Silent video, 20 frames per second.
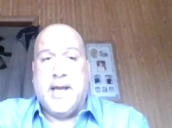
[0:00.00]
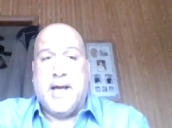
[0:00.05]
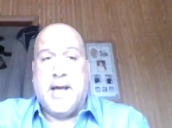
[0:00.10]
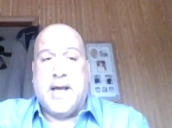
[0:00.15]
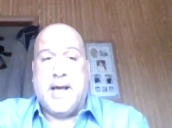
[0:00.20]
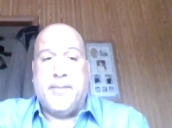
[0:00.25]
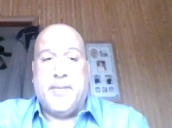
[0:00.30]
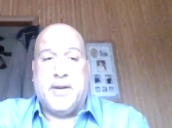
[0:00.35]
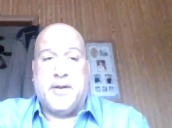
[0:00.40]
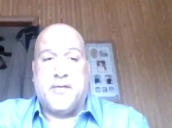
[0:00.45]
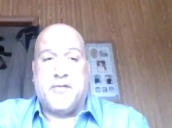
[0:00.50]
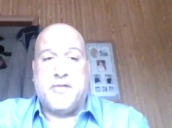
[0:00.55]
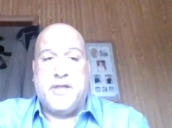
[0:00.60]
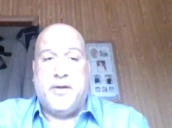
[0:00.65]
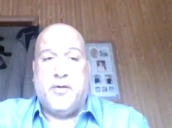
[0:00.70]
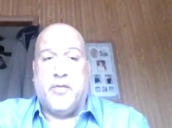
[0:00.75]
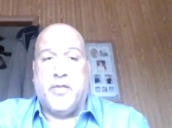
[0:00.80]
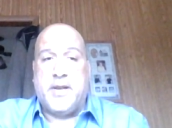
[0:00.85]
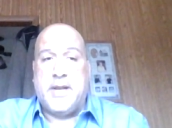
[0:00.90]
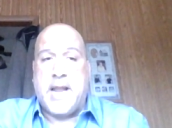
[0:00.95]
I'm going to
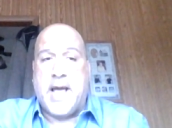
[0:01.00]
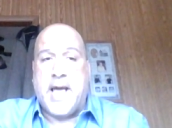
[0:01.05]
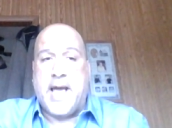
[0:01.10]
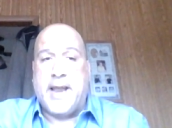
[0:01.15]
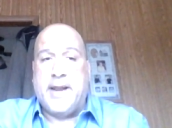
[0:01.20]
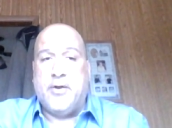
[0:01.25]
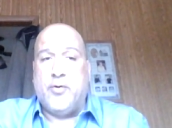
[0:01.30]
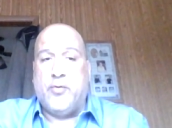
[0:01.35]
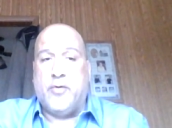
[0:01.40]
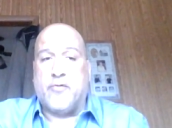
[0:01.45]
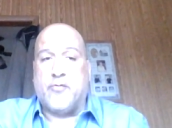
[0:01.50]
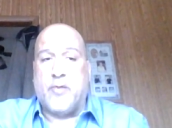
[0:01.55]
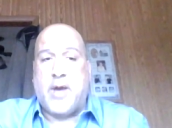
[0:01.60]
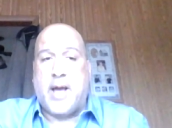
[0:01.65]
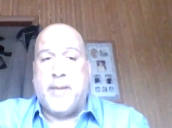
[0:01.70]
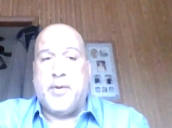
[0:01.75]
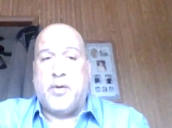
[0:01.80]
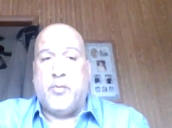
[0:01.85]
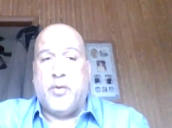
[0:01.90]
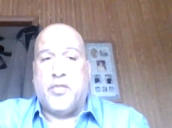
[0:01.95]
single the 9, who is
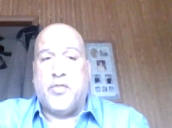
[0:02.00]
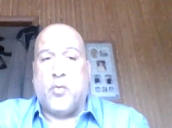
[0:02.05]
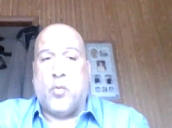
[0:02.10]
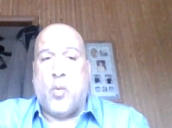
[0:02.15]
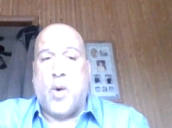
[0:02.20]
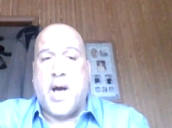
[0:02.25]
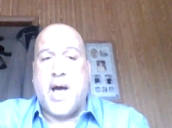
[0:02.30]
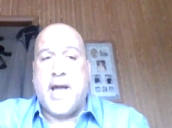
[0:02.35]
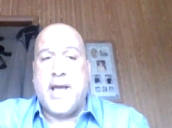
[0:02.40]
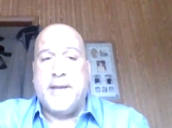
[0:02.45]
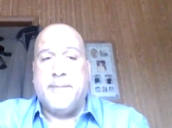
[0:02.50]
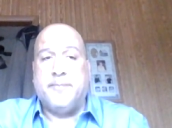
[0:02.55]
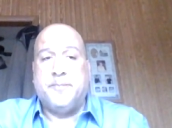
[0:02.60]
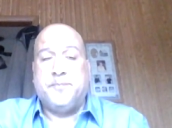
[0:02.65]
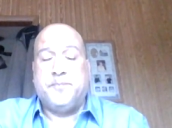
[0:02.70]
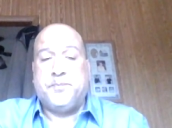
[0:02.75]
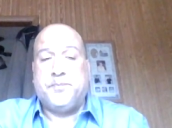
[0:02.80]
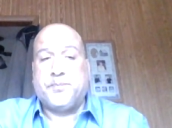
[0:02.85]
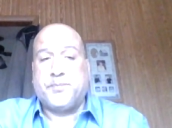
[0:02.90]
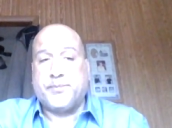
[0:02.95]
Robin with a Y,
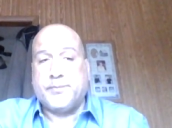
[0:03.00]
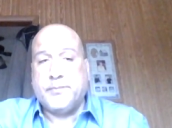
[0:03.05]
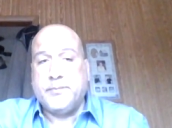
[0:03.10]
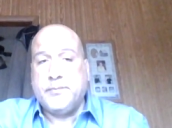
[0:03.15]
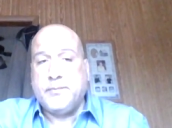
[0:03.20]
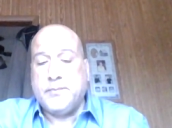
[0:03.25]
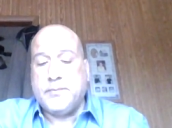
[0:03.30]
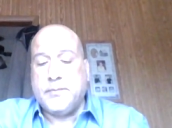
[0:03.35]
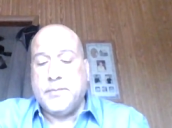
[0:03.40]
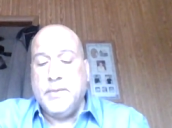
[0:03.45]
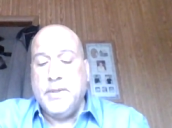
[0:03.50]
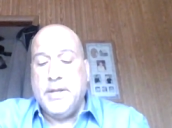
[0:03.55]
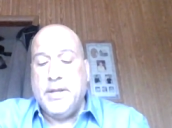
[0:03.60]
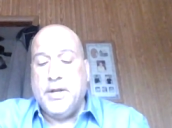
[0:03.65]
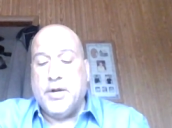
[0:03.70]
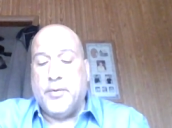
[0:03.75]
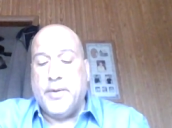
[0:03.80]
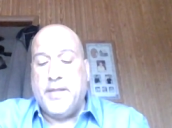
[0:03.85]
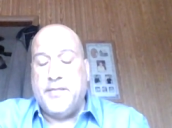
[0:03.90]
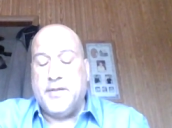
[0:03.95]

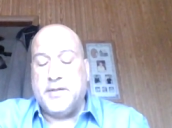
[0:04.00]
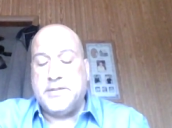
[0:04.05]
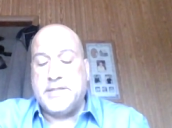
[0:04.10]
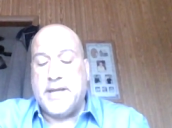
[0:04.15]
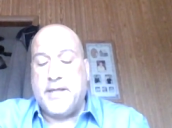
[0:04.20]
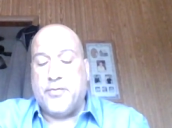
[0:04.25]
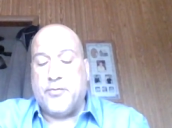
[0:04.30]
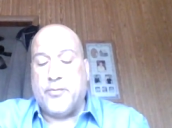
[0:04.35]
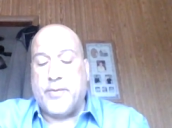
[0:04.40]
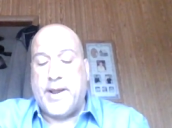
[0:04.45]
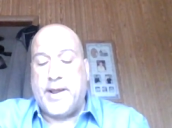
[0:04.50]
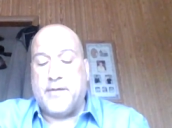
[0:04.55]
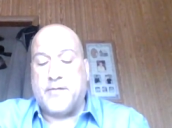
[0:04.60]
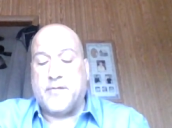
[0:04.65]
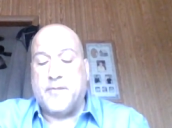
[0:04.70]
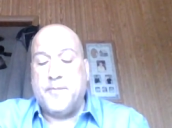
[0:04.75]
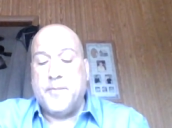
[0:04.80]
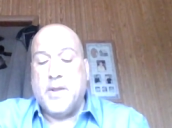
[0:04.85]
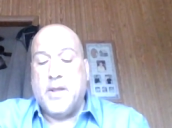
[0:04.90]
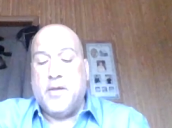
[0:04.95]
in the 10th
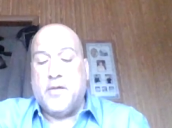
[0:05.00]
race.